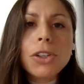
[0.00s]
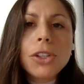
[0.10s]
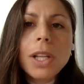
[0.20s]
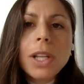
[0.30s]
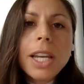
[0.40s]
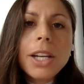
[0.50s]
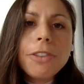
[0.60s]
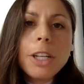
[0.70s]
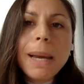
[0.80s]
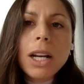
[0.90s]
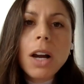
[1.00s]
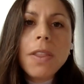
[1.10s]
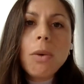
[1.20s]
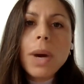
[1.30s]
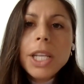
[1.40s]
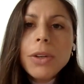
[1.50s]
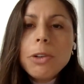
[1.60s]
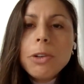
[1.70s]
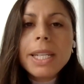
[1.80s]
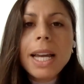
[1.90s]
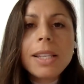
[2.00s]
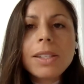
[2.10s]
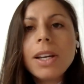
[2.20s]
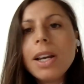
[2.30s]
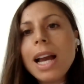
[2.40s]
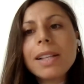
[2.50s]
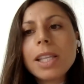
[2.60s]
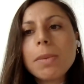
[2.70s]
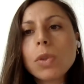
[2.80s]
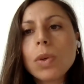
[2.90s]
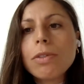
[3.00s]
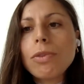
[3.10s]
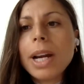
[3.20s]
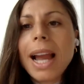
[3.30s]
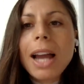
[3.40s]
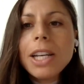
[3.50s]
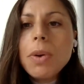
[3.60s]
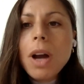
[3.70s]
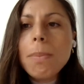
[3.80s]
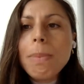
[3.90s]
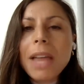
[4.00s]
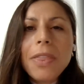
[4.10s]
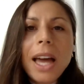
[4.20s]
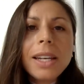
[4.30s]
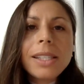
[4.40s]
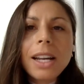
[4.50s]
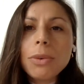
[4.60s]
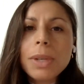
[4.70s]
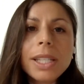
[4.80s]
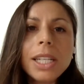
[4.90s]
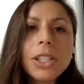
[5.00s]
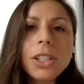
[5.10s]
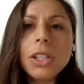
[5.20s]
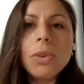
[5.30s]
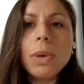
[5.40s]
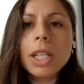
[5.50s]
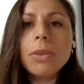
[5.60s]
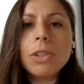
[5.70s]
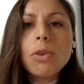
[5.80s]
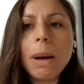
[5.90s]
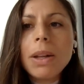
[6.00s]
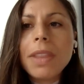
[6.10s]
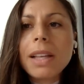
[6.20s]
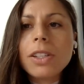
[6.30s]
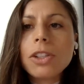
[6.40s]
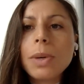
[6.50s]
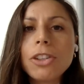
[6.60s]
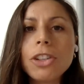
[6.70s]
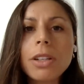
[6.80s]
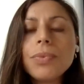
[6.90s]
So let's get your feedback on that. When you do a test at some sort of rate, how do you combat that? Is that risky to you? What do you do about in that situation?